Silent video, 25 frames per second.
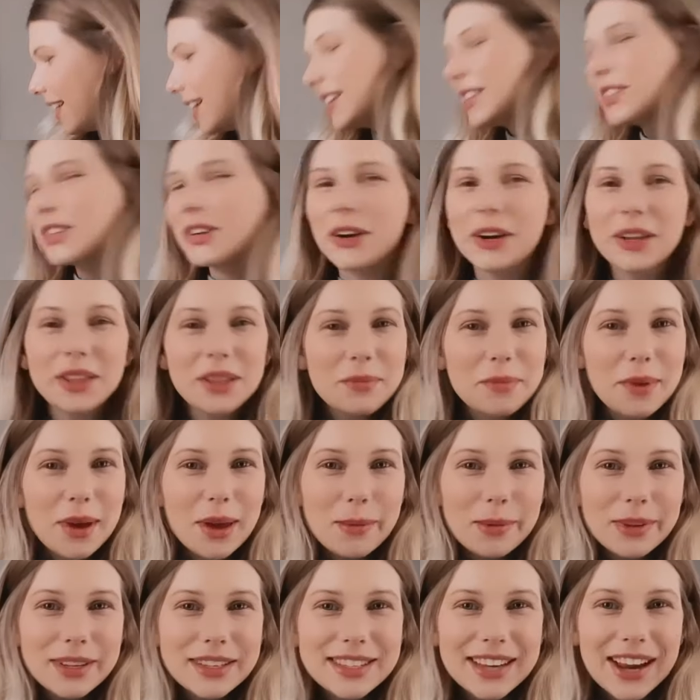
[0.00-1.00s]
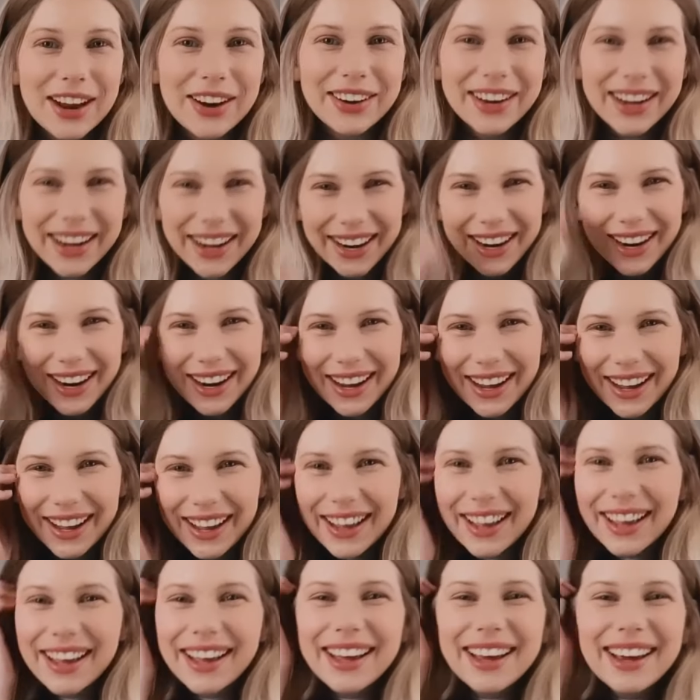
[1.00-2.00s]
Sorry, the baby's down here.
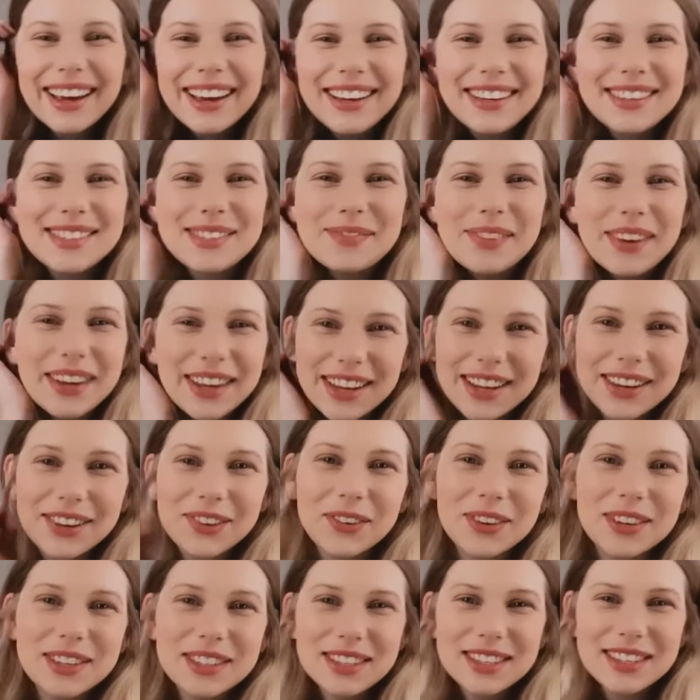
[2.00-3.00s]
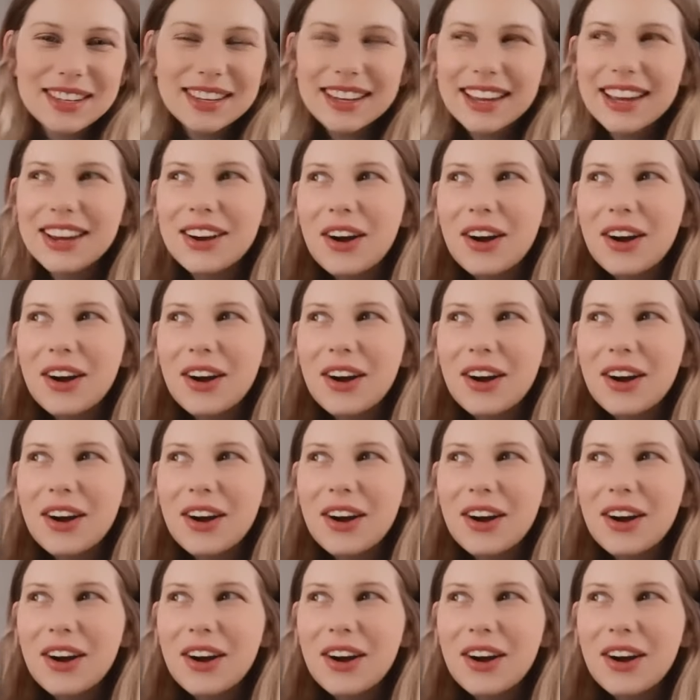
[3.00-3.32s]
He's making noises. He